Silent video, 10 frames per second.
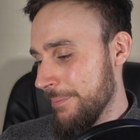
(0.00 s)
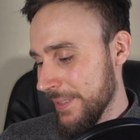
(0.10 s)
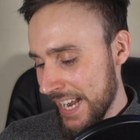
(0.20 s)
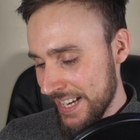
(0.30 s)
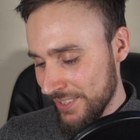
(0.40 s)

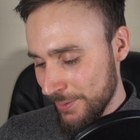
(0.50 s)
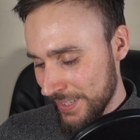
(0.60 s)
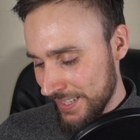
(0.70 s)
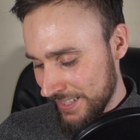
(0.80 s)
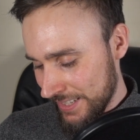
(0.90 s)
getting to
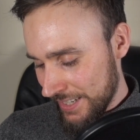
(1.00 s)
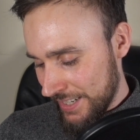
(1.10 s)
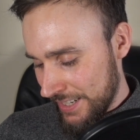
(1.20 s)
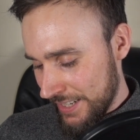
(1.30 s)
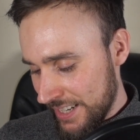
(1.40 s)

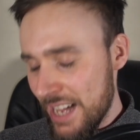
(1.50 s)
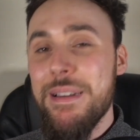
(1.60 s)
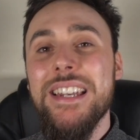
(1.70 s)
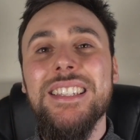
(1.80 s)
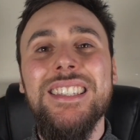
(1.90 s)
a
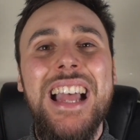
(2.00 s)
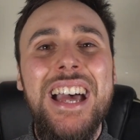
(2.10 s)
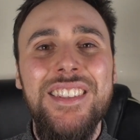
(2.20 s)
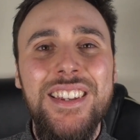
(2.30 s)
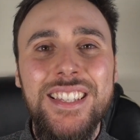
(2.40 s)
better
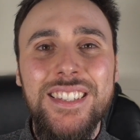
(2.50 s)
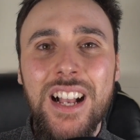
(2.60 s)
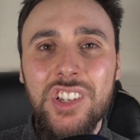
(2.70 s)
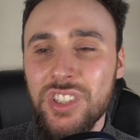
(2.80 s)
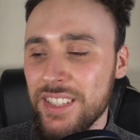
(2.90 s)
standard as
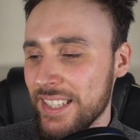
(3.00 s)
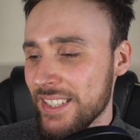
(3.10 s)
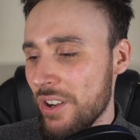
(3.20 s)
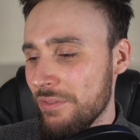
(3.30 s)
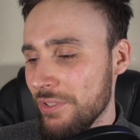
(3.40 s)
such, because
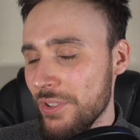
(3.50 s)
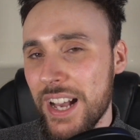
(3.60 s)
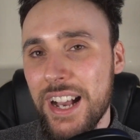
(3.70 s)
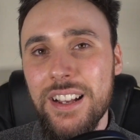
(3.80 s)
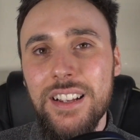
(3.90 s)
it's gone through
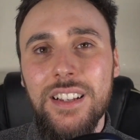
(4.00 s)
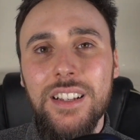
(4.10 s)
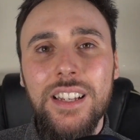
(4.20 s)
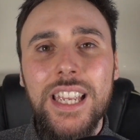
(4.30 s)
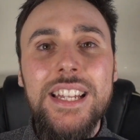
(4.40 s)
that
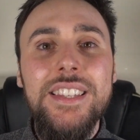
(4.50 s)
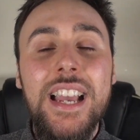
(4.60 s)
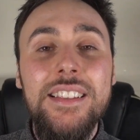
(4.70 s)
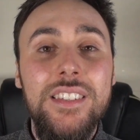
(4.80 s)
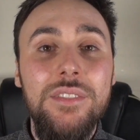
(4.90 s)

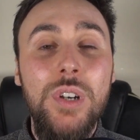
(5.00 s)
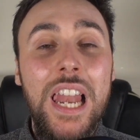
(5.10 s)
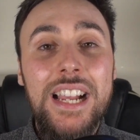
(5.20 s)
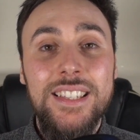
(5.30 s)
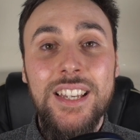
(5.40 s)
intensive
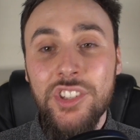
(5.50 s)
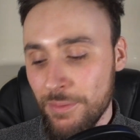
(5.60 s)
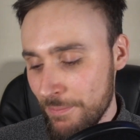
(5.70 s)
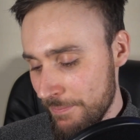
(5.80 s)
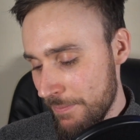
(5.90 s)

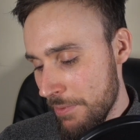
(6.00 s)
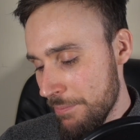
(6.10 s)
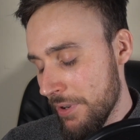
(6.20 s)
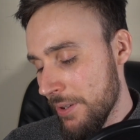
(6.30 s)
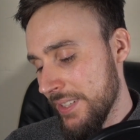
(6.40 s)
relaxation
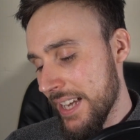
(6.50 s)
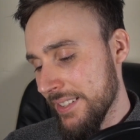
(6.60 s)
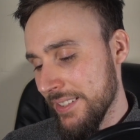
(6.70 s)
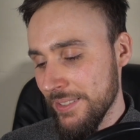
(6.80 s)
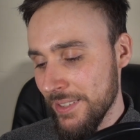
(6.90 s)

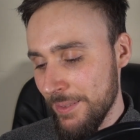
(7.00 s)
process.